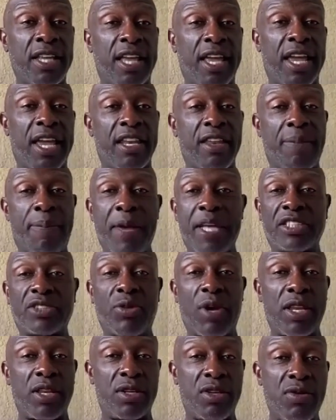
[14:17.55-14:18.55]
And the best
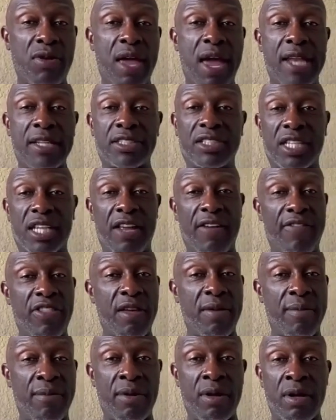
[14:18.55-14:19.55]
way to do that is to give
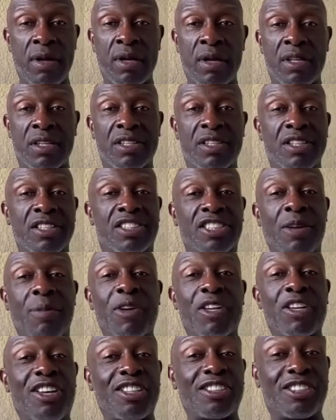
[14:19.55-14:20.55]
them some
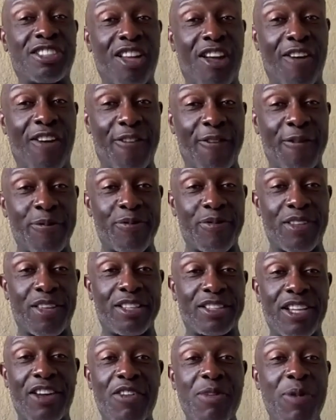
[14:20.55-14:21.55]
of the good stuff,
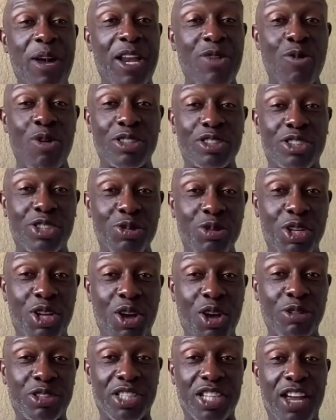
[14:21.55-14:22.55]
because everybody wants to do the
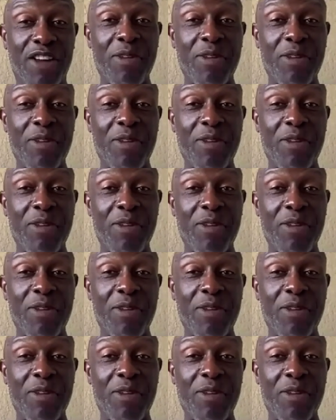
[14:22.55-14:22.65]
coaching.